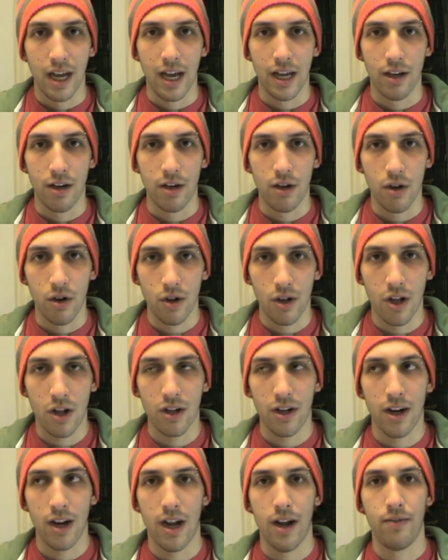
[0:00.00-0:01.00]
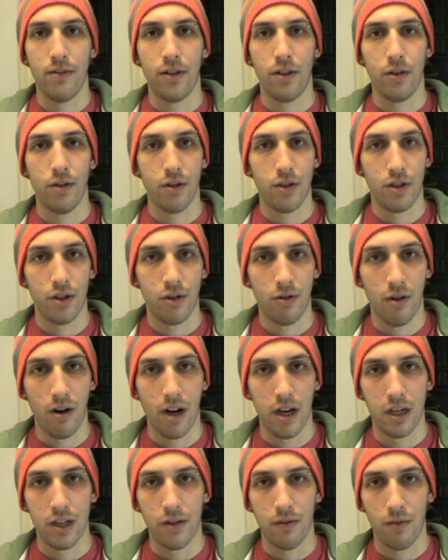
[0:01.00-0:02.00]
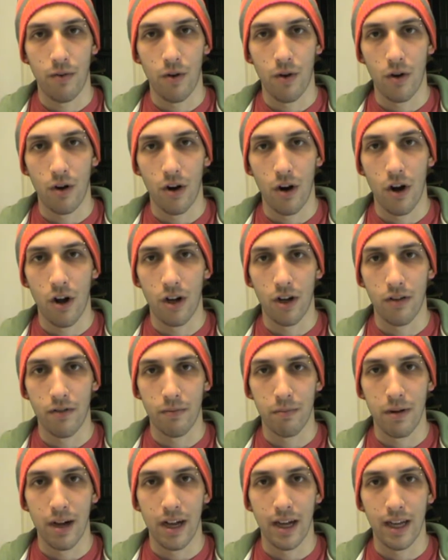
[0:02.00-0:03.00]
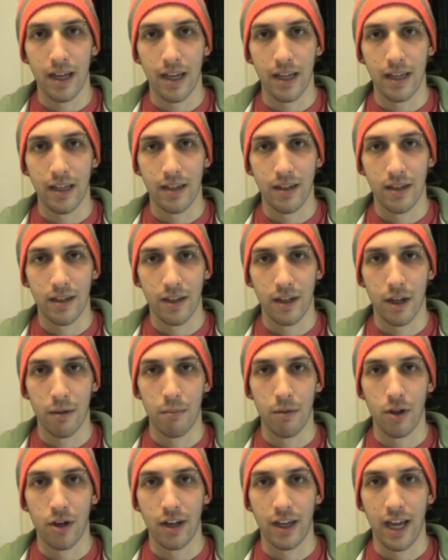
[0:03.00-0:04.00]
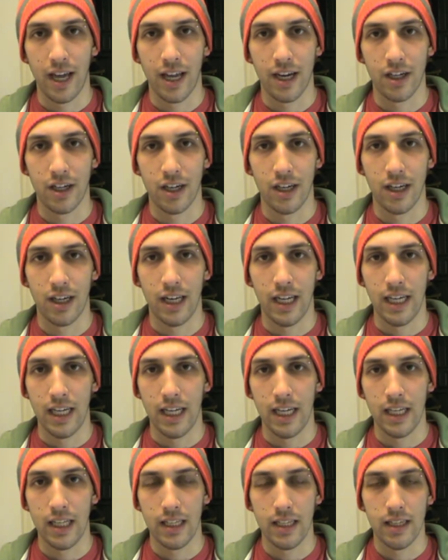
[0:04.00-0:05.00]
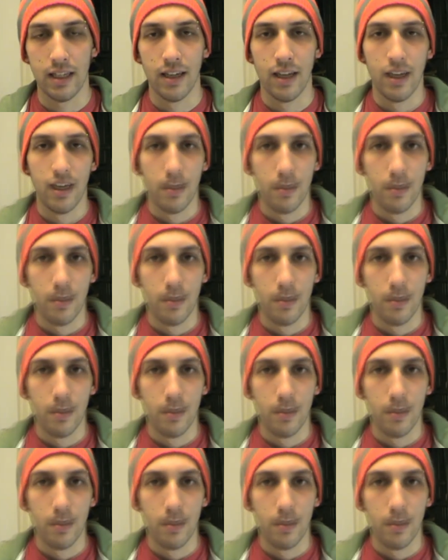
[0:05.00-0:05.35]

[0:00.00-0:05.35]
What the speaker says: I no longer have to use charades for all of my communication needs.